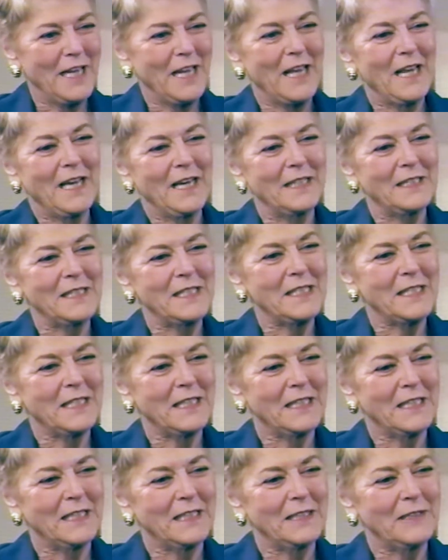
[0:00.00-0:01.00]
and
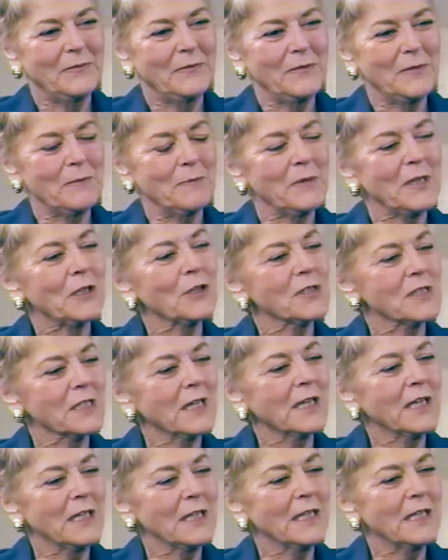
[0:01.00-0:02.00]
um, because
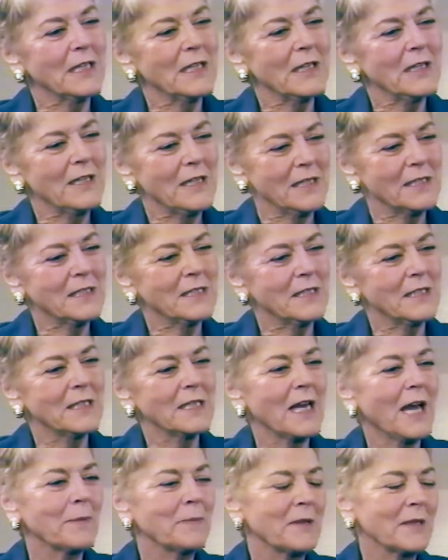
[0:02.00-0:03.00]
I, it's the
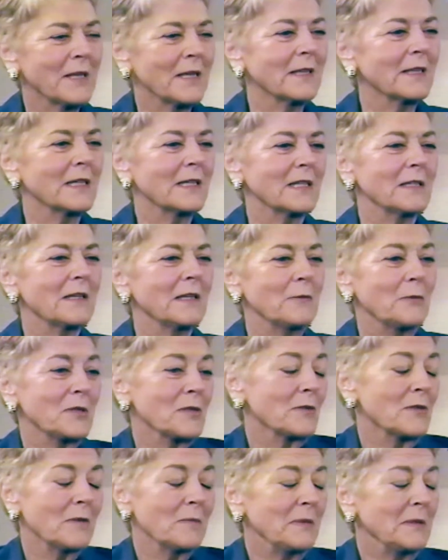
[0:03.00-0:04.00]
type of thing that it, it
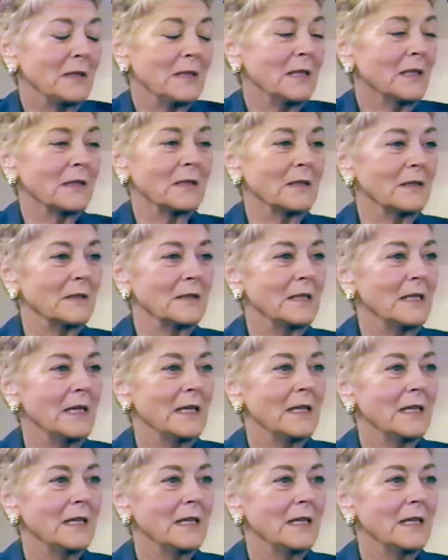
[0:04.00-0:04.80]
was all political.